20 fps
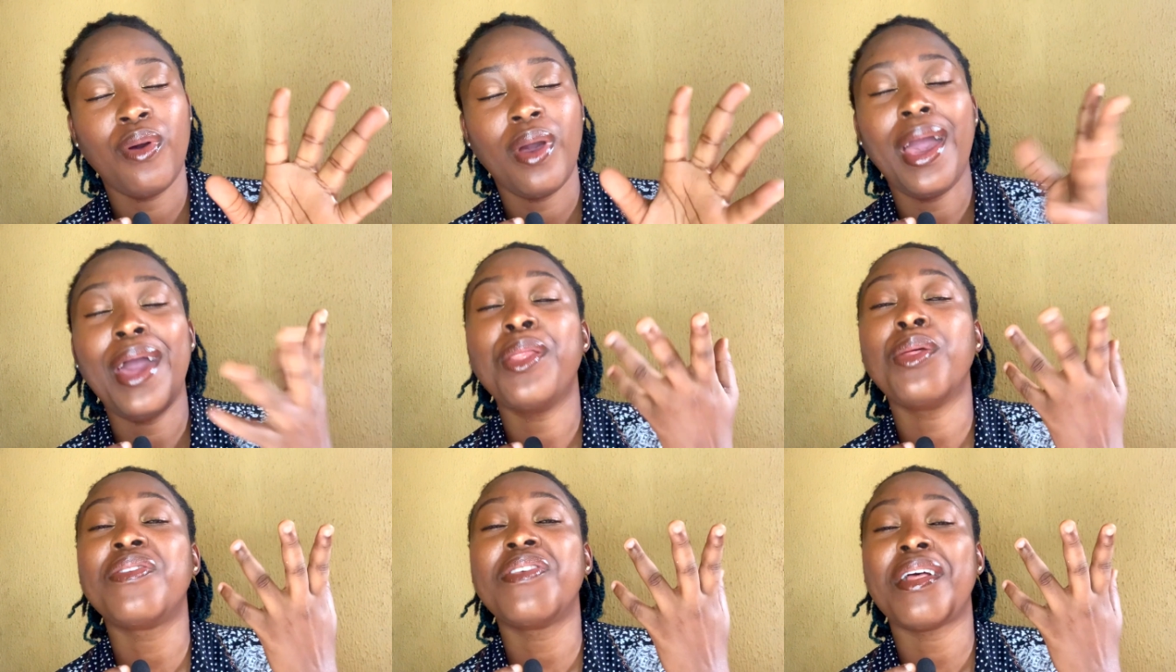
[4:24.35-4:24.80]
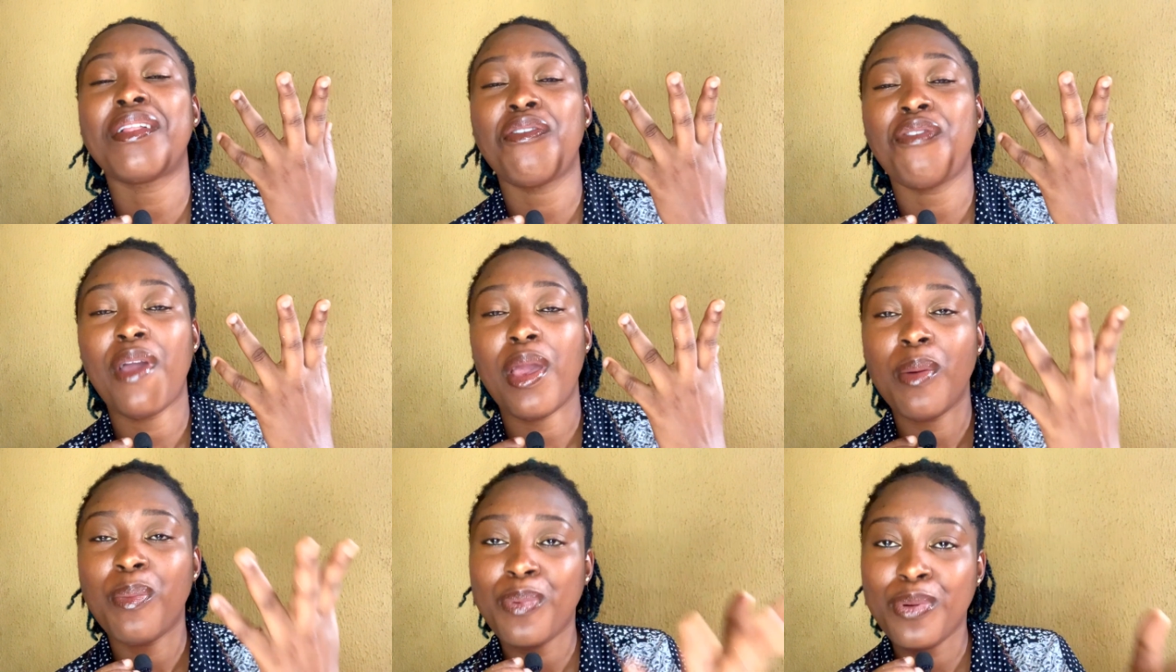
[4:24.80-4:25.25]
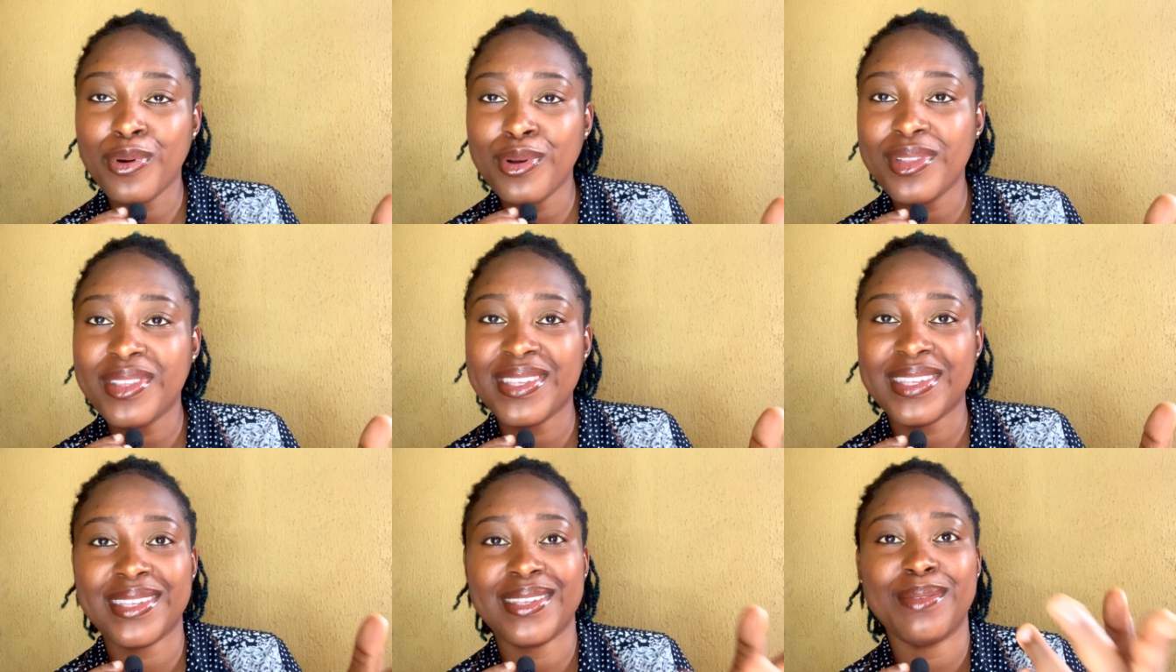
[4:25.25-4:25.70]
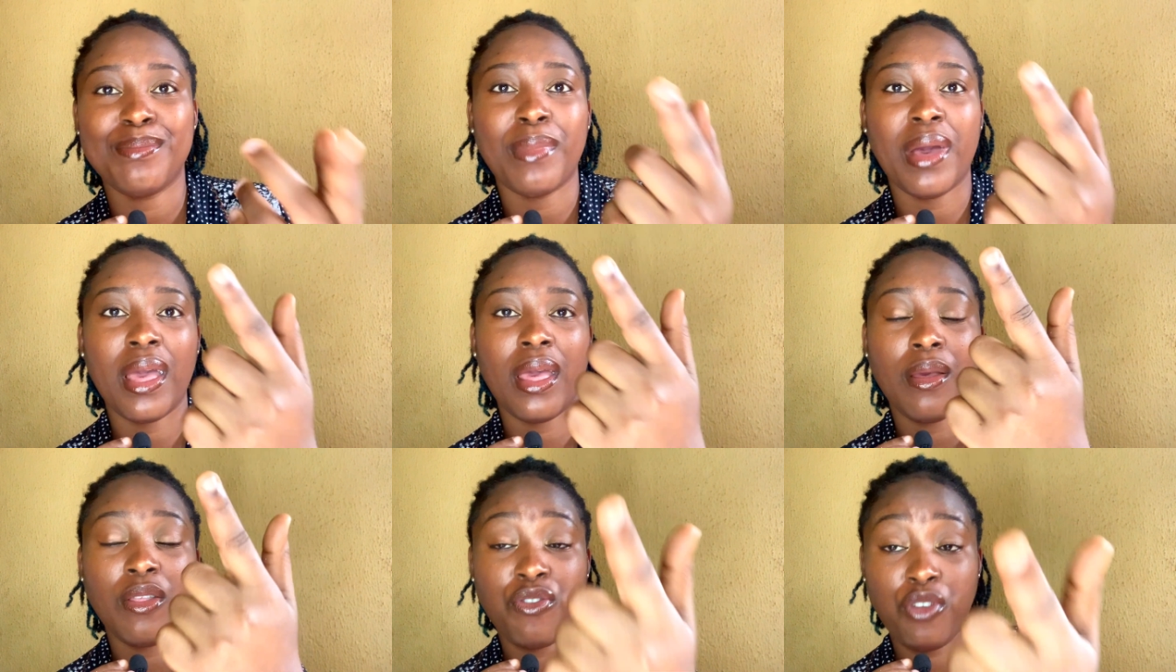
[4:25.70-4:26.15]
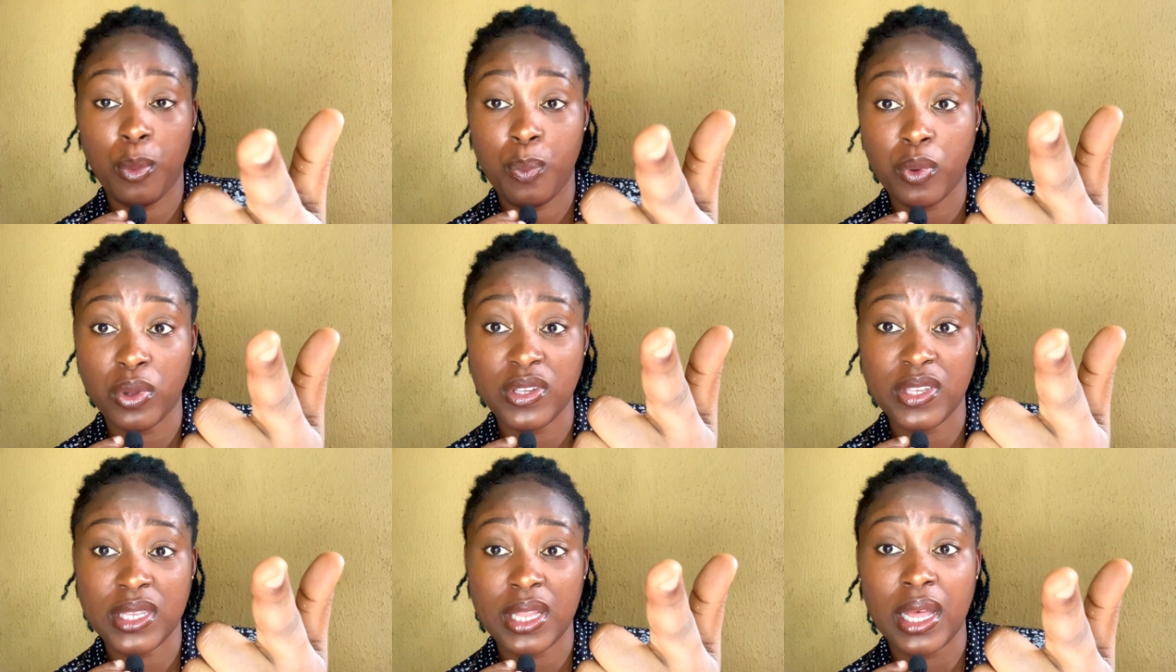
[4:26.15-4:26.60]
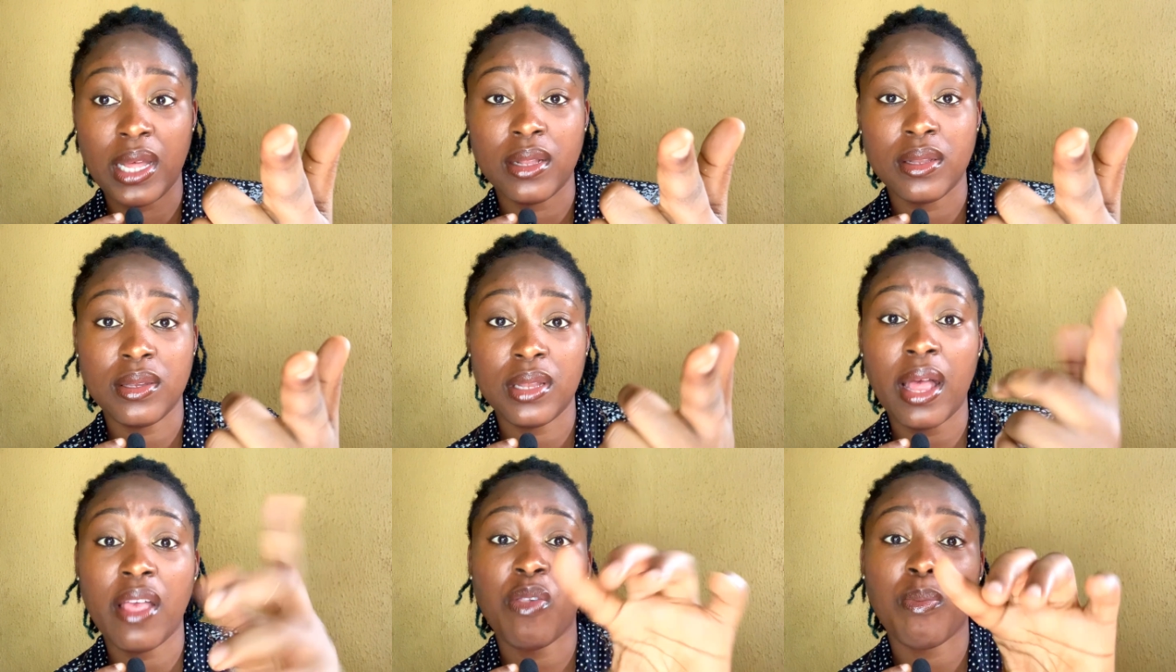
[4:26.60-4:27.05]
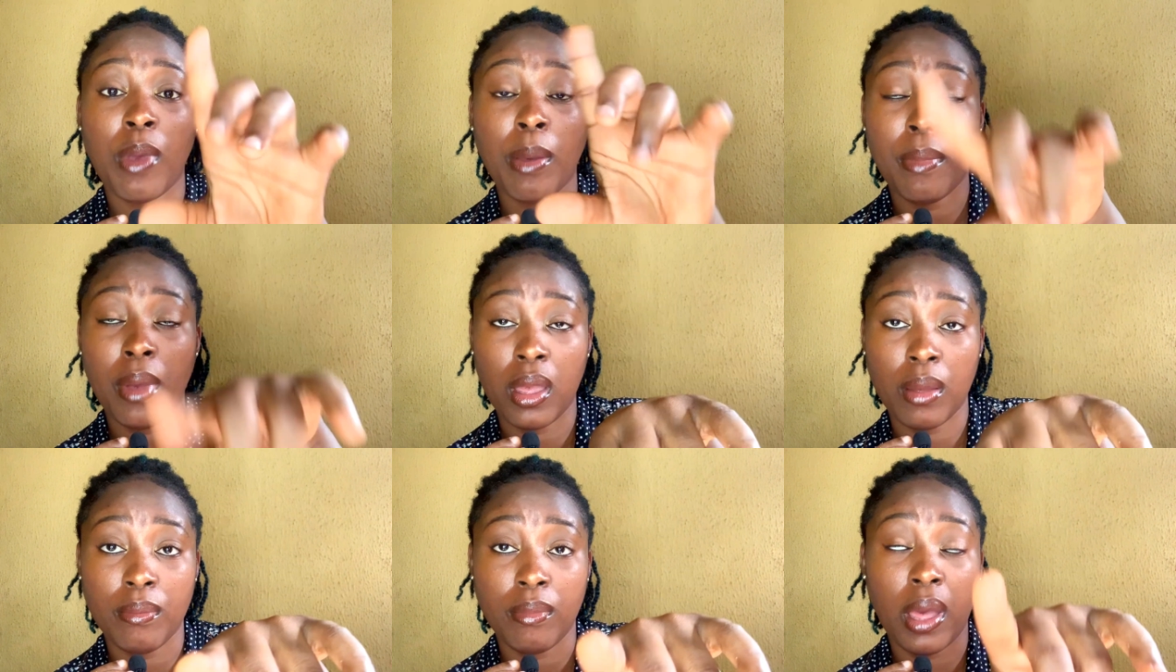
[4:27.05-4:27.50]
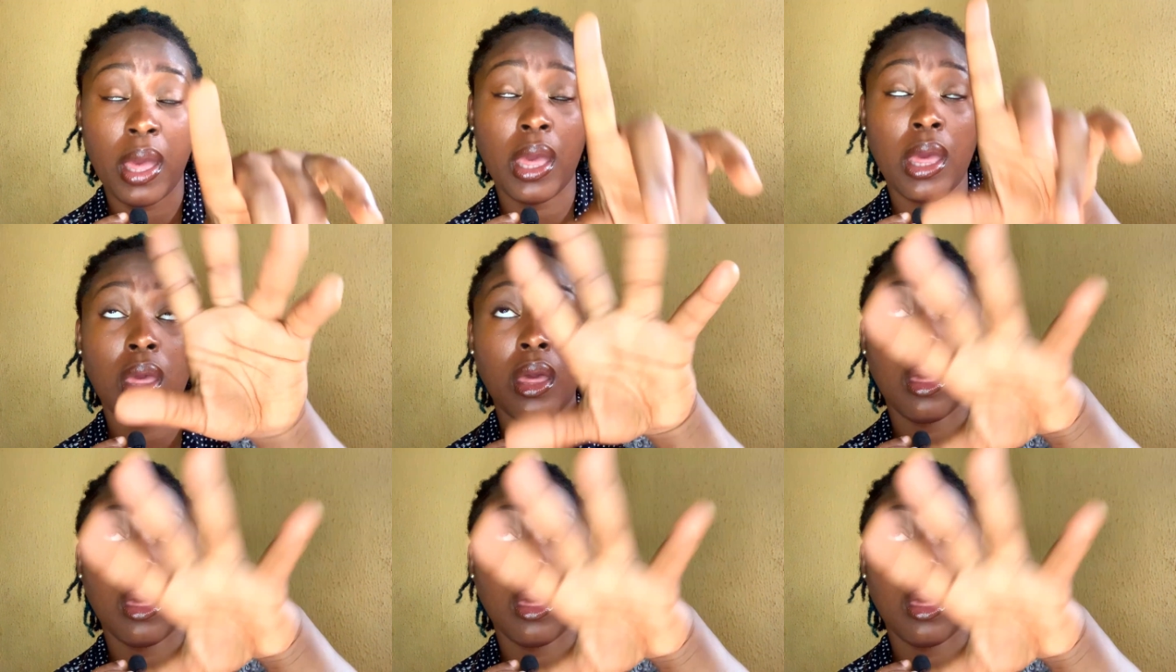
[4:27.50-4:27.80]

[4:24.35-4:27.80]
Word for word: I noticed that if I put my triple stand, that's my my, my